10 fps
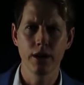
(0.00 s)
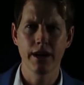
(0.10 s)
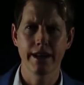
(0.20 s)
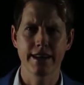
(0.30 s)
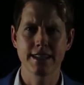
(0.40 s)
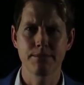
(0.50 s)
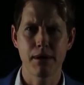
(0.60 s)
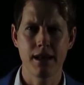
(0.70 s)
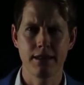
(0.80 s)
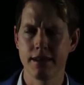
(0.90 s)
when I
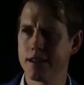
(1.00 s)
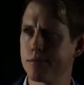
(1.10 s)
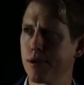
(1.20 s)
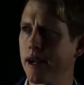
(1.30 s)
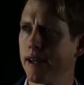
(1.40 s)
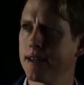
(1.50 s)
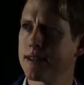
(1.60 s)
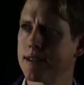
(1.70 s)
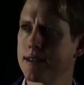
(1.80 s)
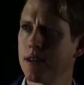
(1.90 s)
expand these
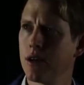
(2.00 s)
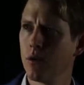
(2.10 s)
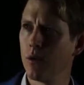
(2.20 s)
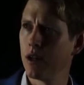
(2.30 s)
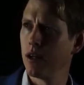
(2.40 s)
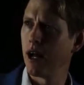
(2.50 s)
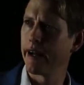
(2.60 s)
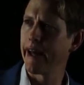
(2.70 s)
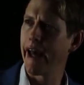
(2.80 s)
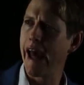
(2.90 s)
brackets? Well, I
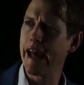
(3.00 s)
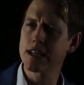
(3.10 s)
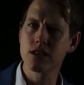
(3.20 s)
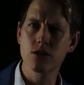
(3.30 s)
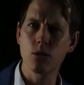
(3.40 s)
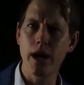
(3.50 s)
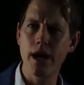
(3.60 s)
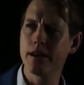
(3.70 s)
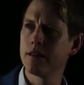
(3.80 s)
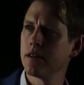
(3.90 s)
get x
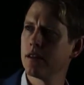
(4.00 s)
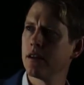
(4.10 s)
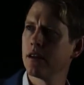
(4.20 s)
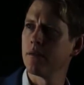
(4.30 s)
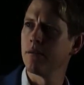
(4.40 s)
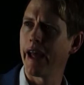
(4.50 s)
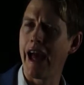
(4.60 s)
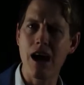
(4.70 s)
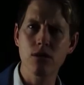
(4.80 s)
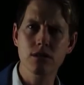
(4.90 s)
squared, my
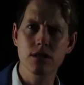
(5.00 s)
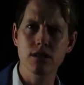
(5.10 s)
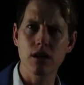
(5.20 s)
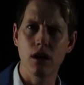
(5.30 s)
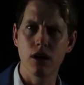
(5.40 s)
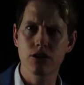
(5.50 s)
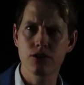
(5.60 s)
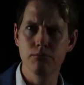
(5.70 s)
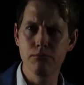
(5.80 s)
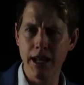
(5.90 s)
outers are
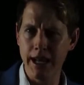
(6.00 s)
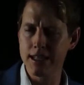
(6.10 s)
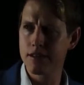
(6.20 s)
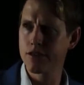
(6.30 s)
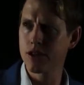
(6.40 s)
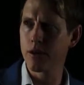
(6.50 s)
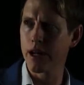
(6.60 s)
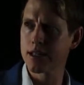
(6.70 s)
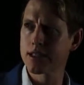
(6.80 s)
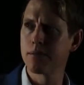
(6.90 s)
negative
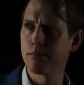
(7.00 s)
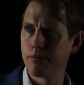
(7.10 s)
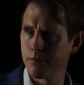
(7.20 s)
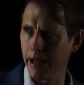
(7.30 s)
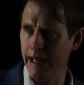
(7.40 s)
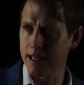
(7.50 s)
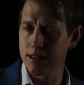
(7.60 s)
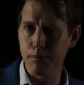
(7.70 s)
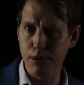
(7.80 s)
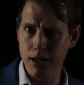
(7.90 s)
2x, my
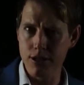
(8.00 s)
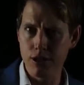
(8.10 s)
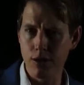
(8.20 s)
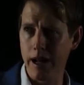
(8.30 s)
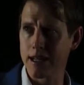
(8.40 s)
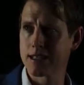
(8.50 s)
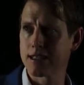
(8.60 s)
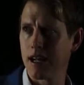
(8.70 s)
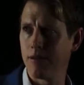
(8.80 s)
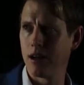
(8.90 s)
inners are plus
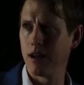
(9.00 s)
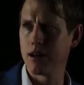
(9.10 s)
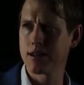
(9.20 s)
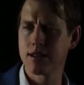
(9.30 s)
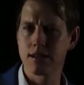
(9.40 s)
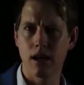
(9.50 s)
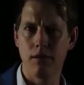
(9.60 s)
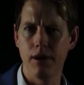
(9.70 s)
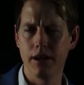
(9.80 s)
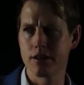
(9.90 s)
2x, and my lasts are
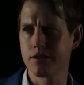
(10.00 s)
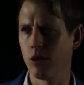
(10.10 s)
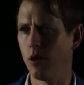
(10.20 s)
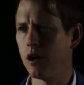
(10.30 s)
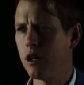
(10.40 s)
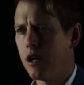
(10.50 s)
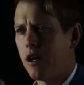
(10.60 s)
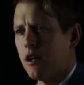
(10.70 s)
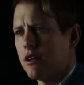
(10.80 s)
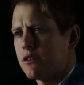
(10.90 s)
minus 4.
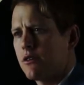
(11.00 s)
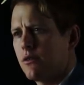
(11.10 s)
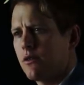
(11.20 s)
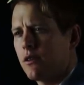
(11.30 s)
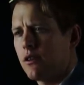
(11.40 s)
So